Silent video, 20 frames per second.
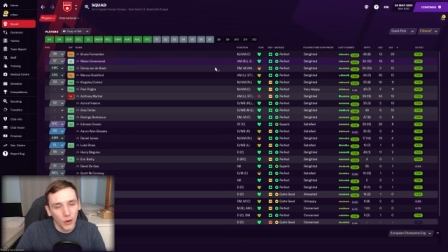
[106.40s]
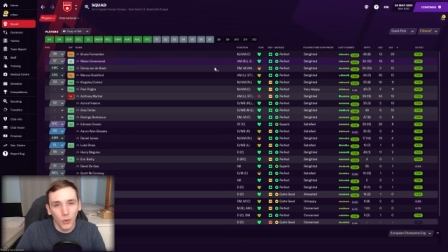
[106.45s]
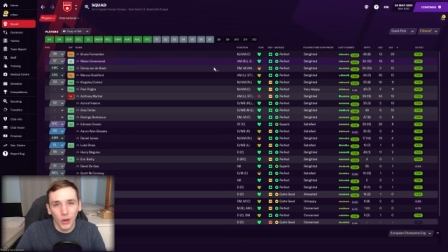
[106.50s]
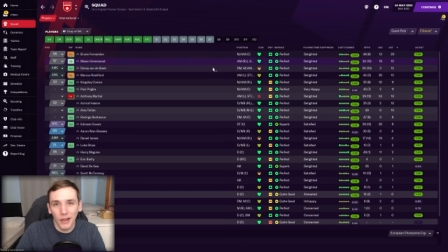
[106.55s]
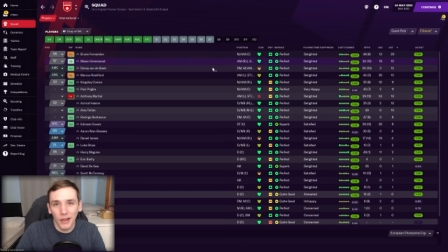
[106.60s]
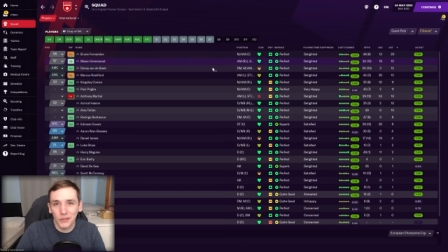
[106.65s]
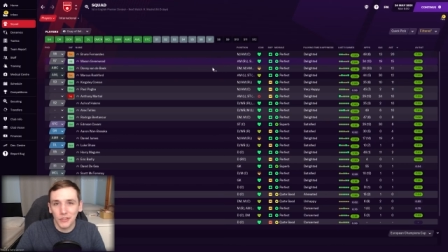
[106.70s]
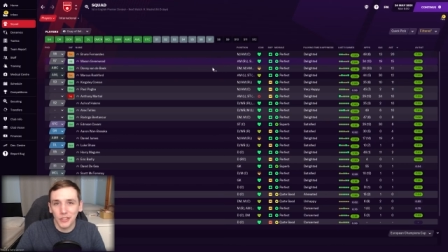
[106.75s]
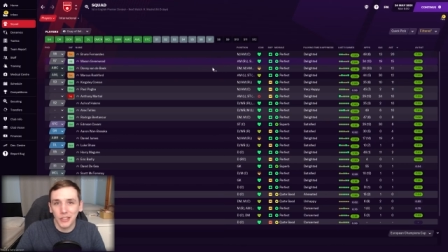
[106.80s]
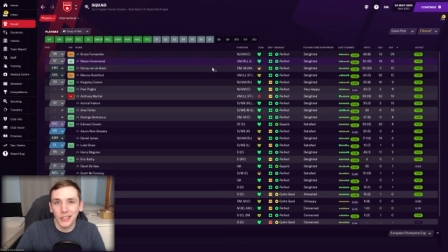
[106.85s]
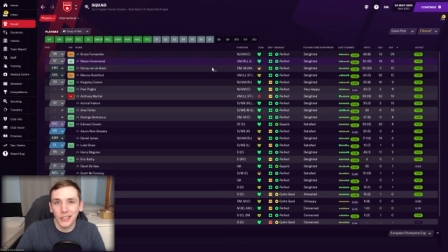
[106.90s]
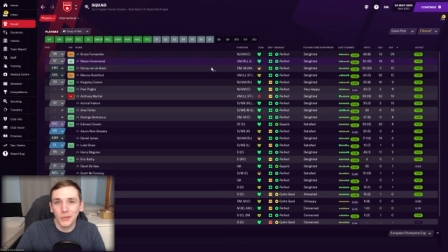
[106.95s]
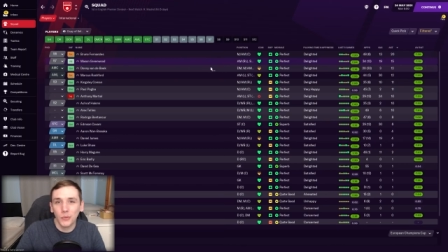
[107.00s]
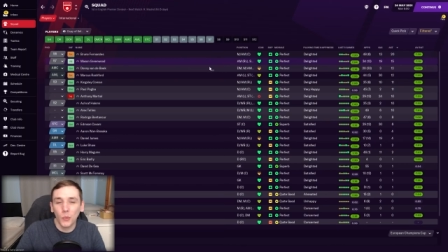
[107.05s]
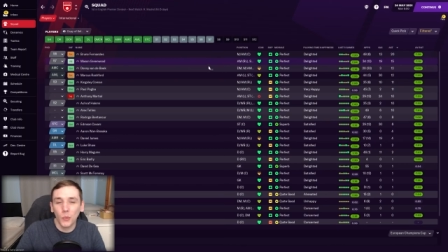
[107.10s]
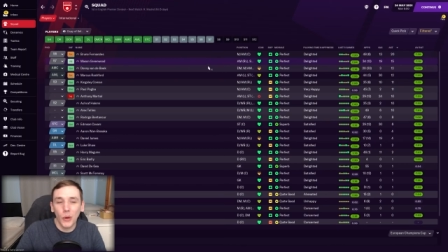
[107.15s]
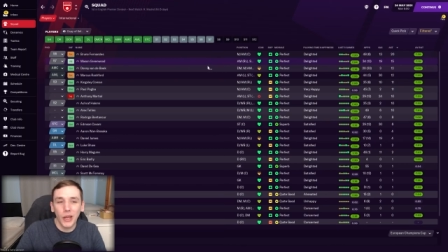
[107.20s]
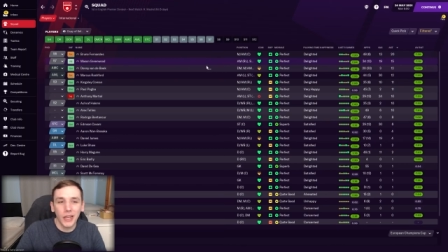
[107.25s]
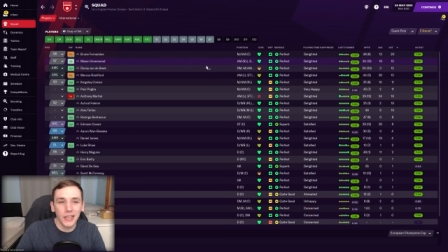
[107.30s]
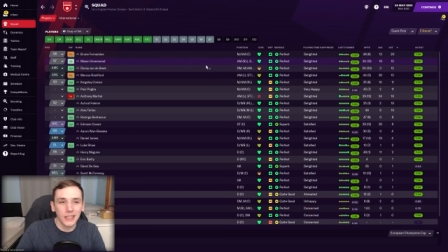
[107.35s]
We'll have to
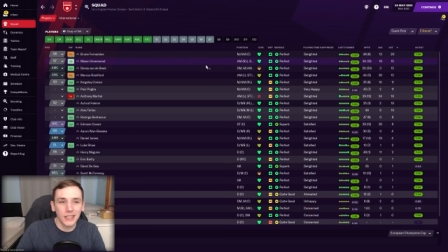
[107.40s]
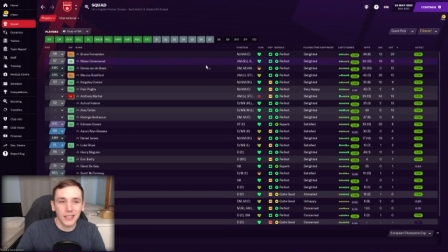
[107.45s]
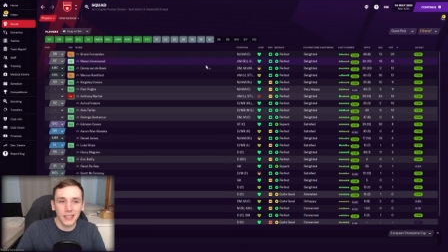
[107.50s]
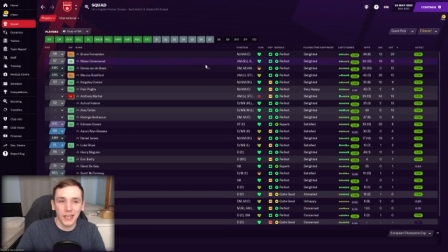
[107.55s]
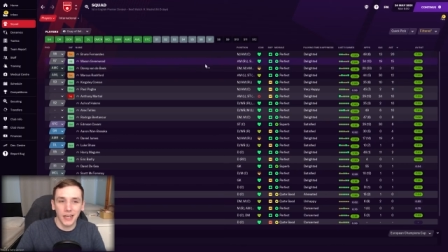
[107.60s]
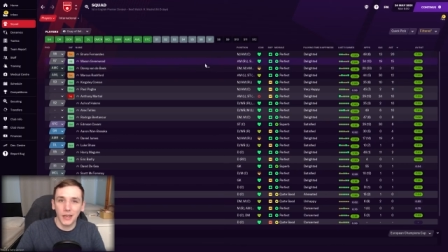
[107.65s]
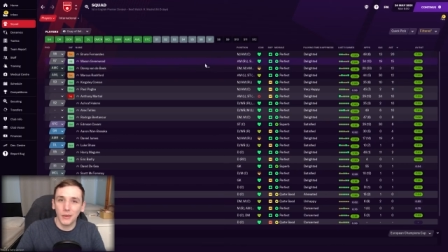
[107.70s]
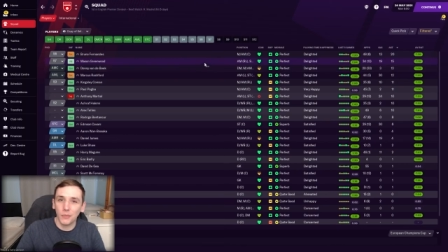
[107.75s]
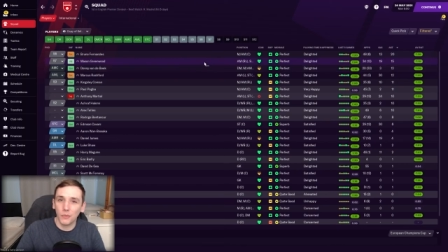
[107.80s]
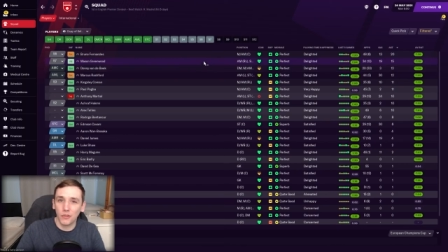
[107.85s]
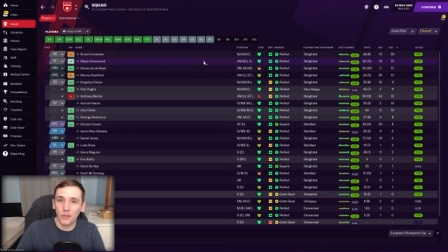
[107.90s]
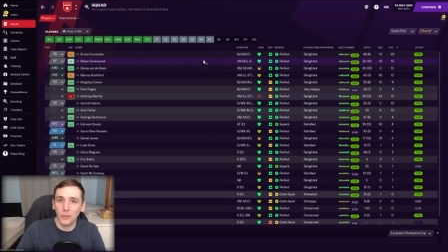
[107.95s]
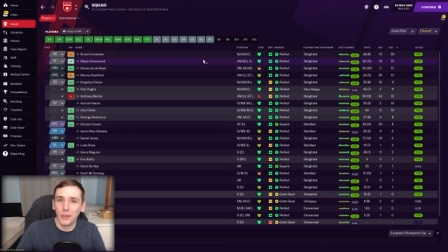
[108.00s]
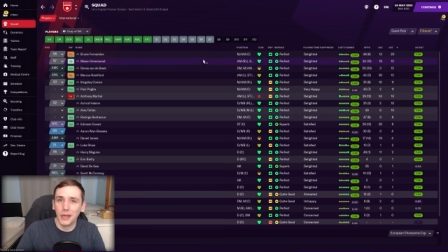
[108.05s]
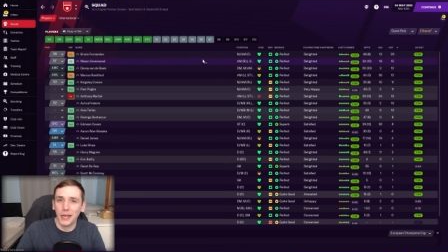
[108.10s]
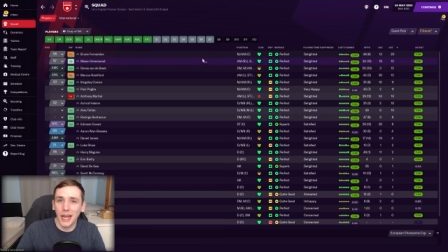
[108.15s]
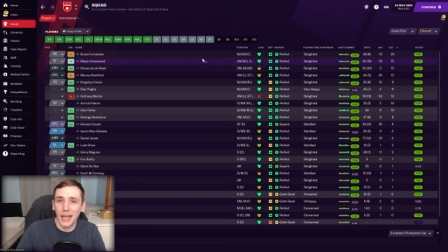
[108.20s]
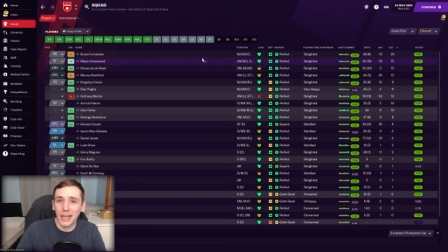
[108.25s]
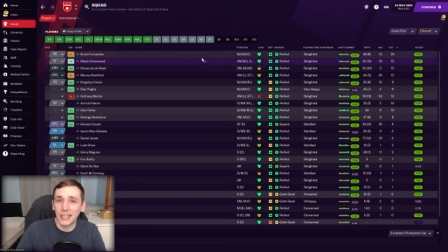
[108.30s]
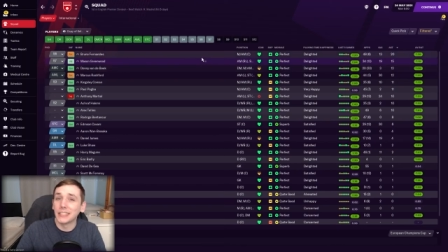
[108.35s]
wait and see for me
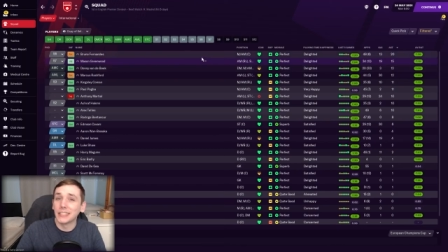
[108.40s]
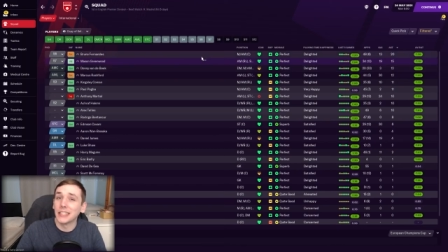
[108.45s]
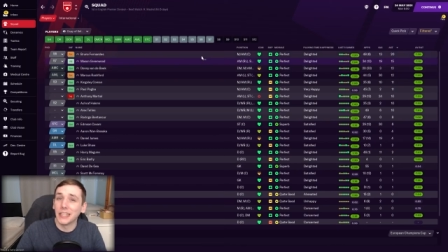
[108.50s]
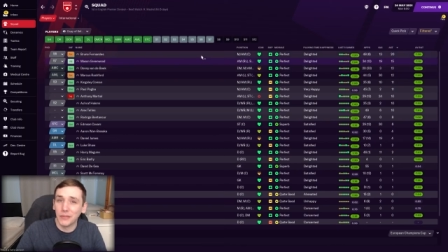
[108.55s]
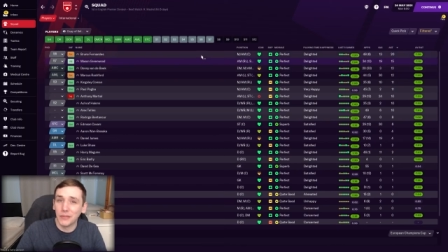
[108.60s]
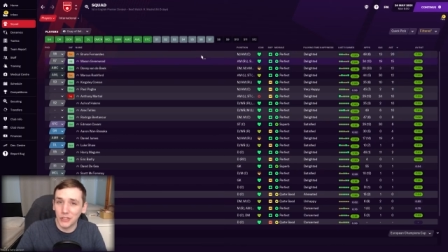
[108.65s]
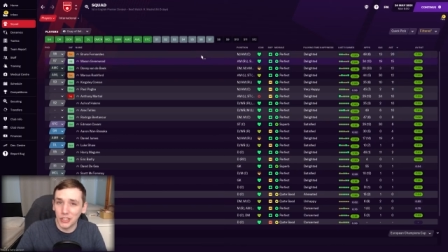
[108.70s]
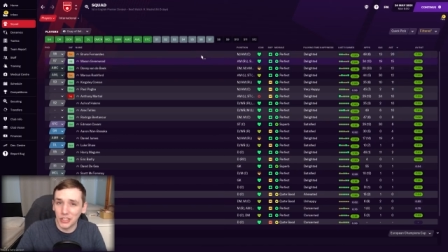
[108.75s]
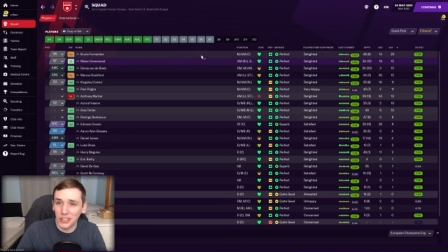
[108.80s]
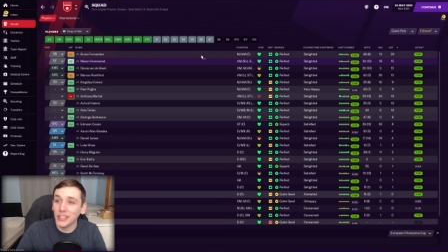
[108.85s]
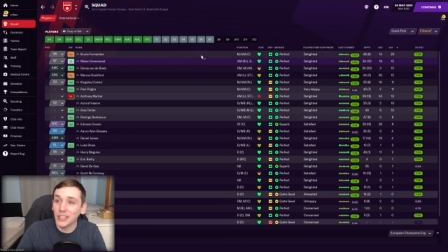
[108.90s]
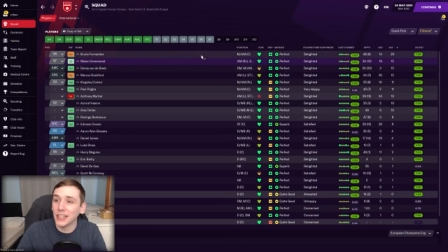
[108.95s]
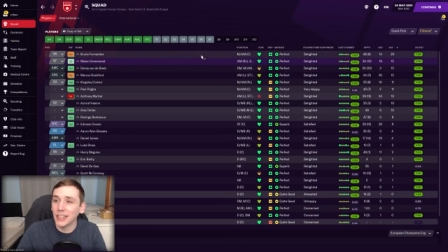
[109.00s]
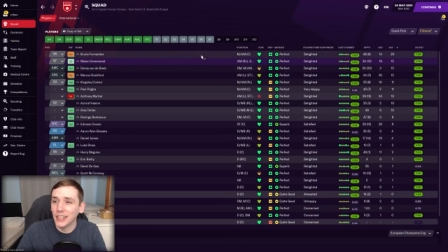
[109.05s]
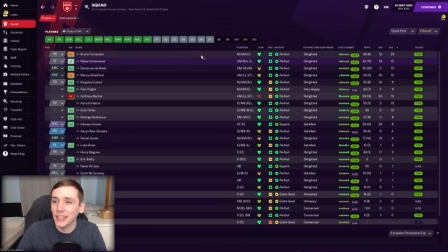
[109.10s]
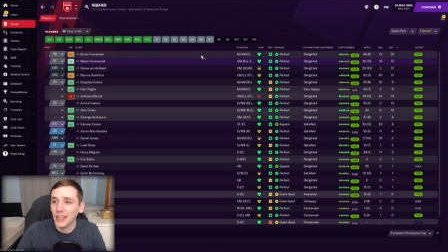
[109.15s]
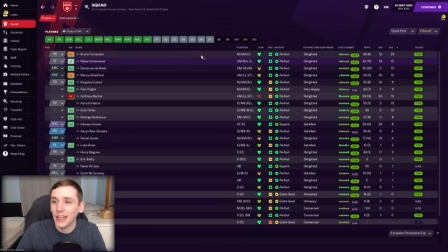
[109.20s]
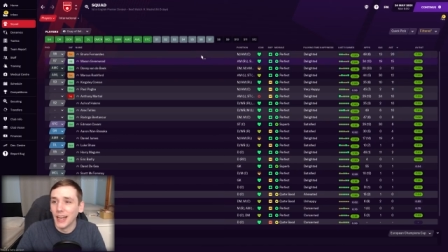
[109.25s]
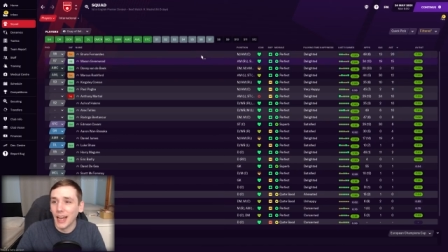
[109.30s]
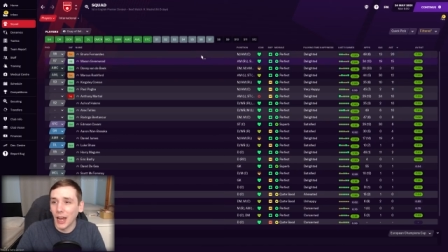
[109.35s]
next save to see
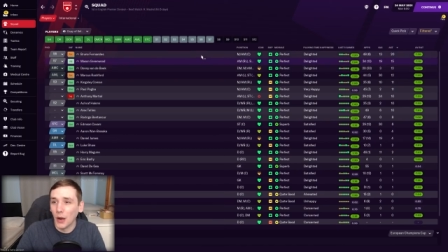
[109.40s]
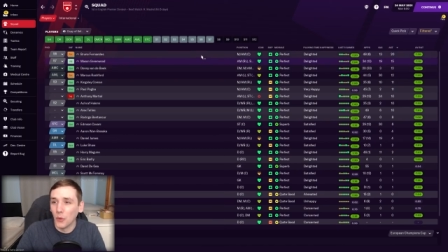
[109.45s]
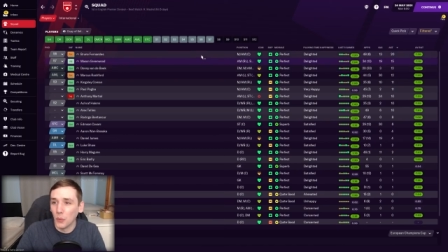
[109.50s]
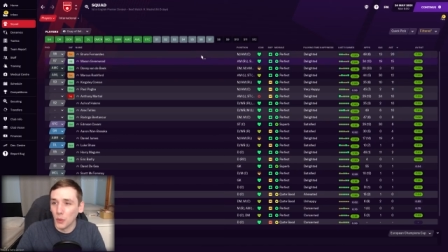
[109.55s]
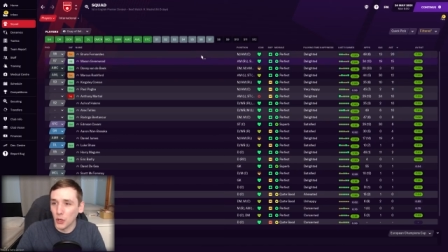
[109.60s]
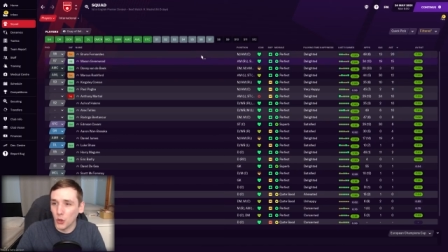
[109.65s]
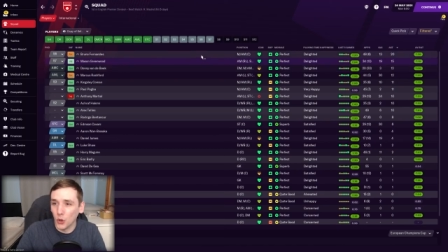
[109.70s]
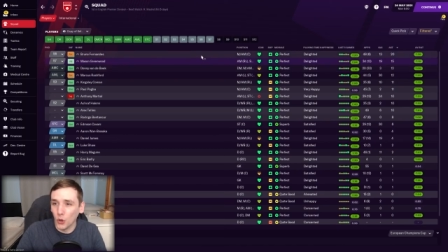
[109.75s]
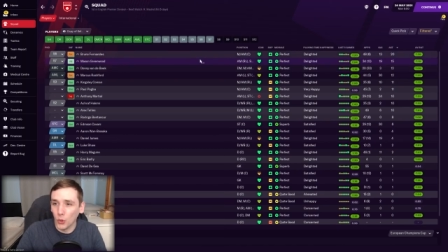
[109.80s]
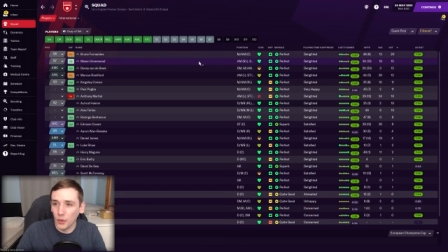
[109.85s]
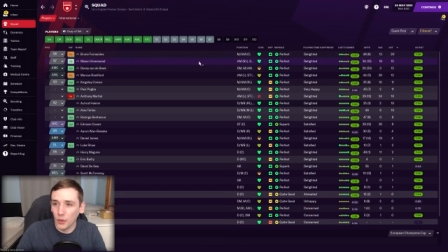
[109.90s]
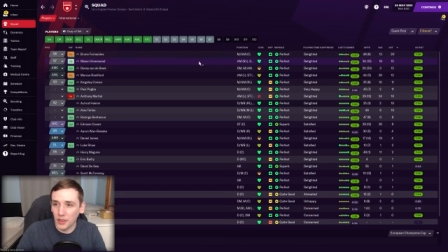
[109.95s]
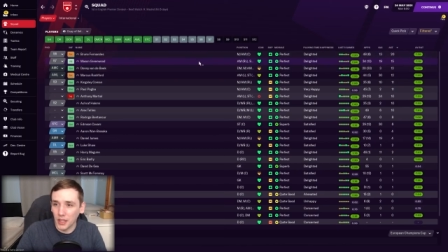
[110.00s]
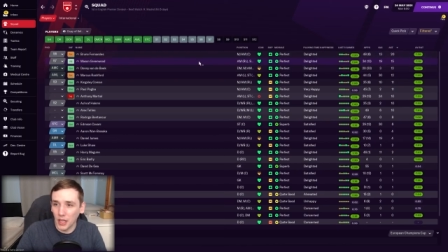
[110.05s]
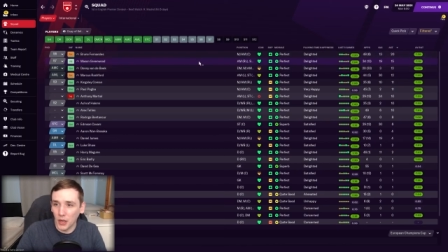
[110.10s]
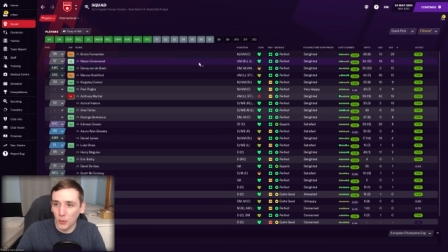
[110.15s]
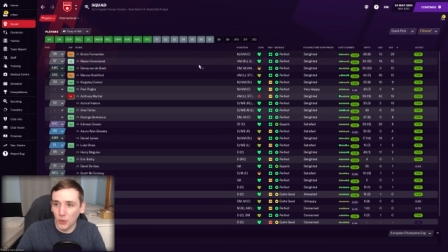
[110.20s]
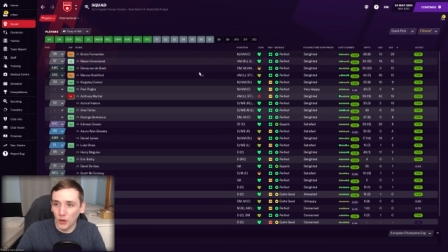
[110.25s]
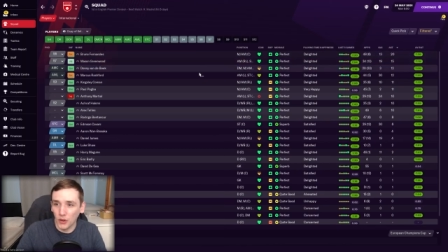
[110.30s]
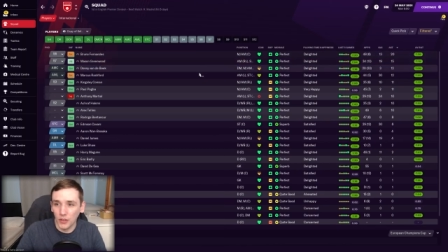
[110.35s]
how we go with
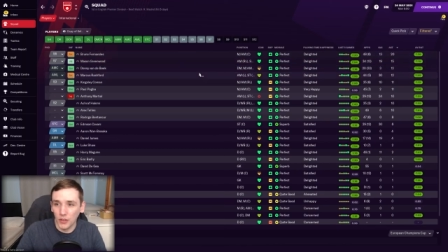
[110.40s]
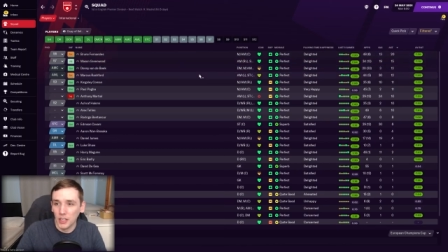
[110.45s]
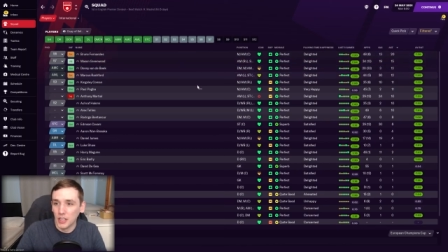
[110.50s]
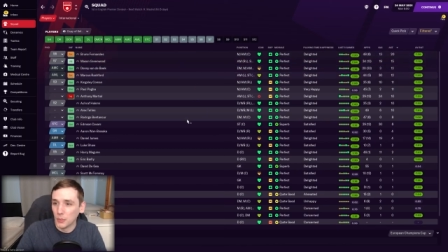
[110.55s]
that one.